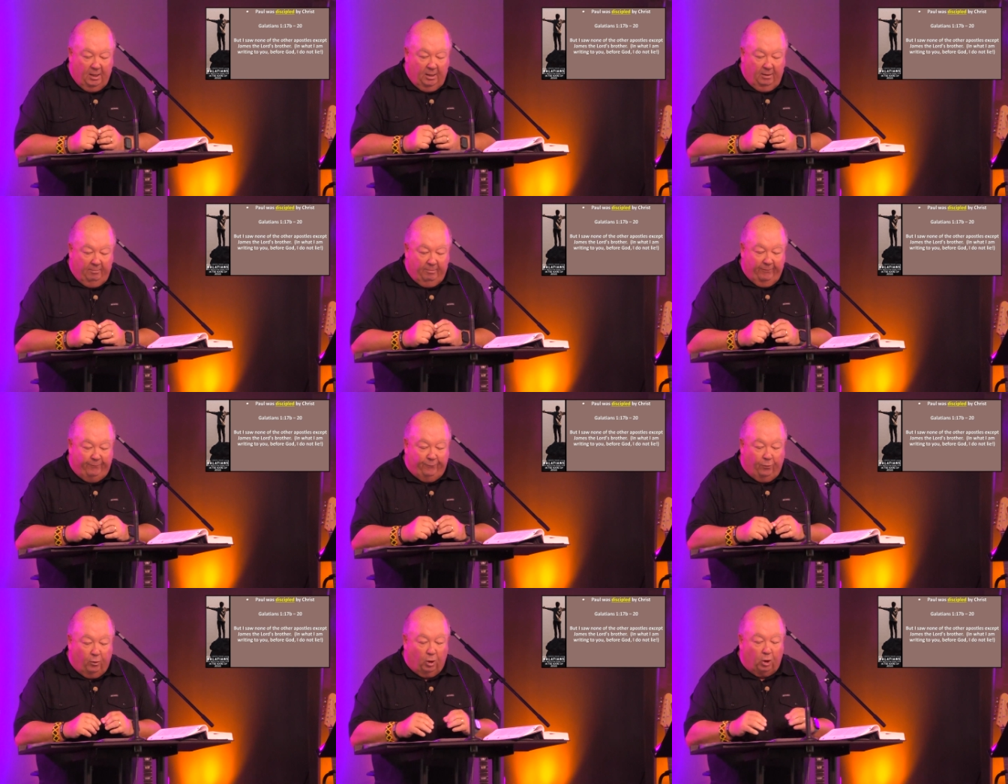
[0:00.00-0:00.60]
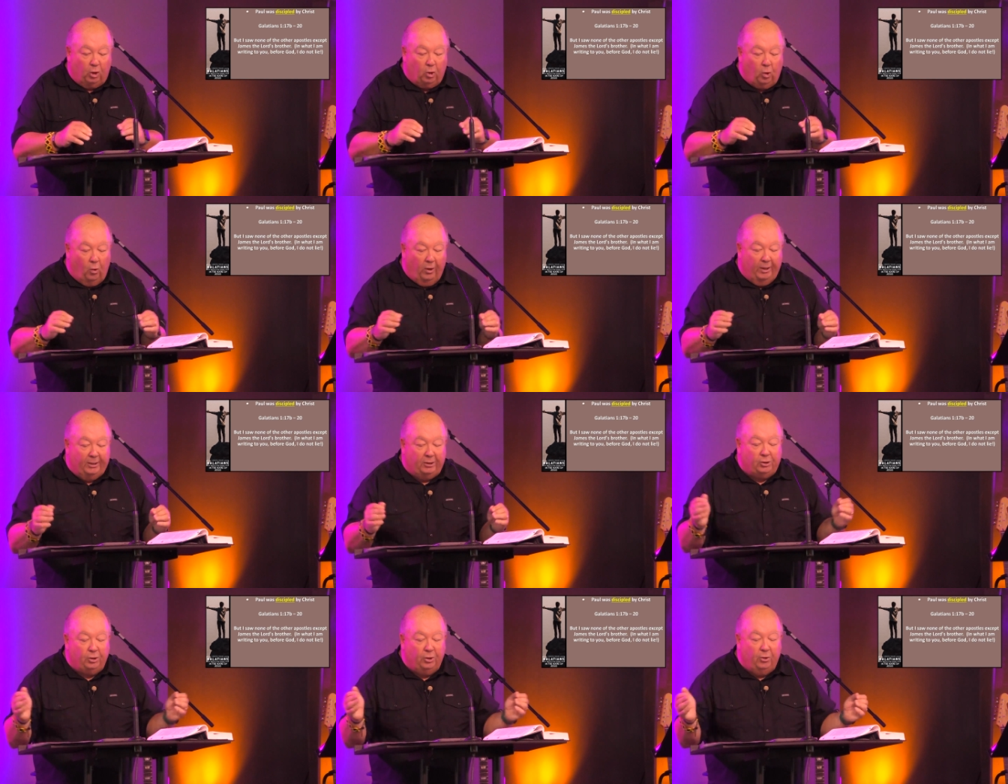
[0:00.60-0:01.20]
before
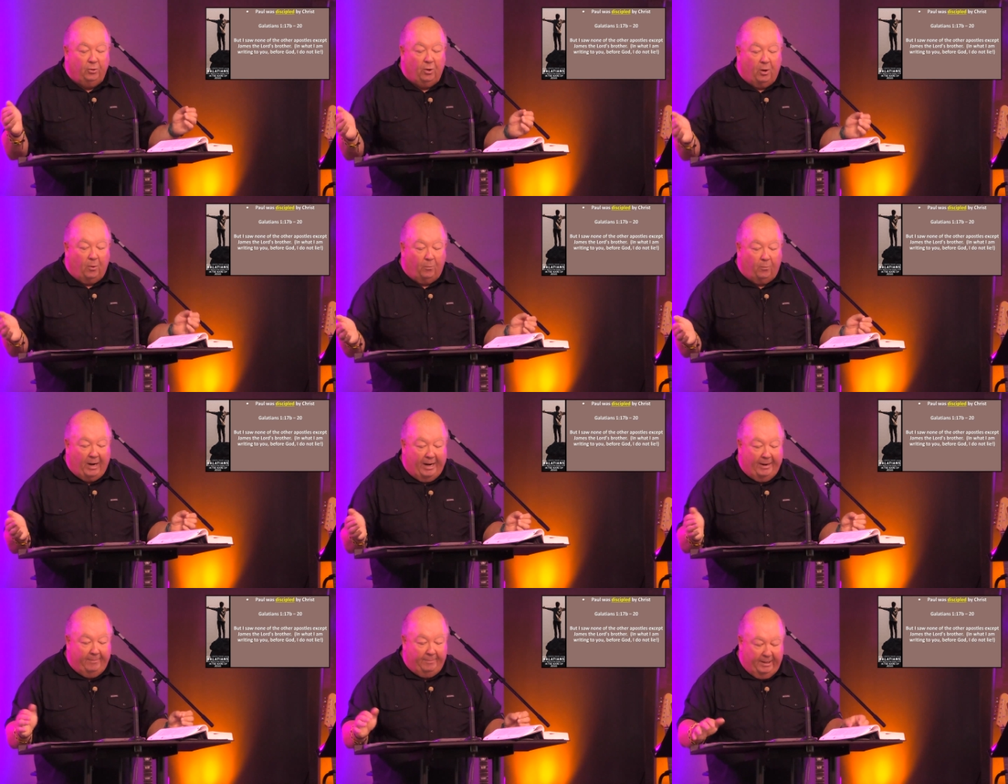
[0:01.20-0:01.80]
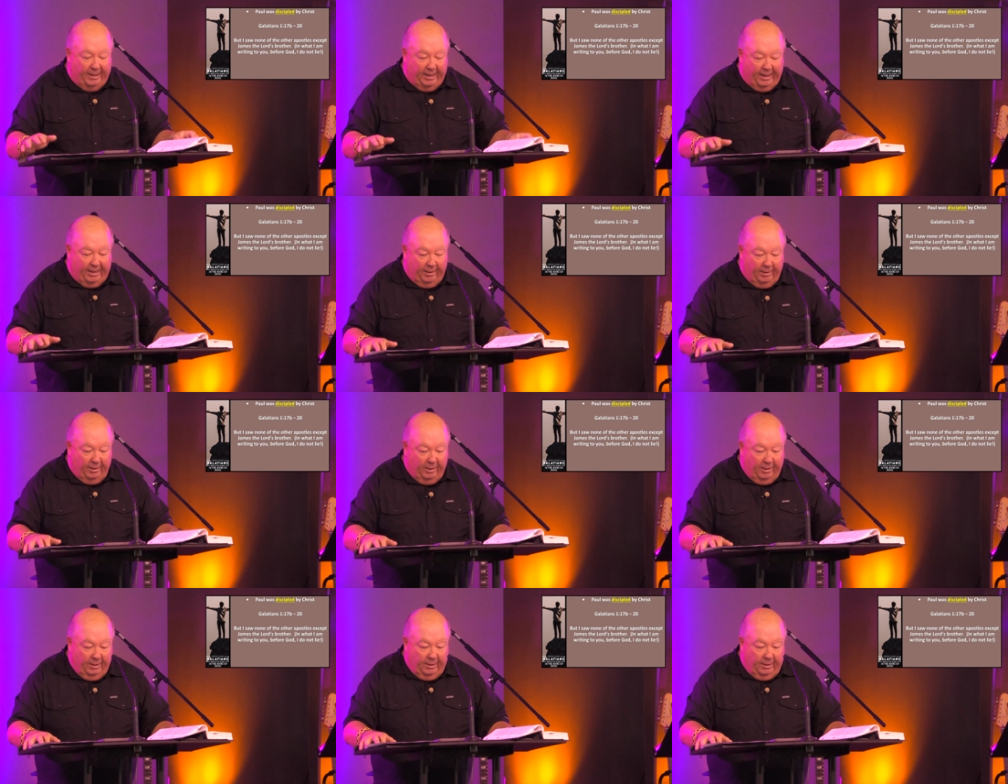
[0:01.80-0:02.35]
going to Arabia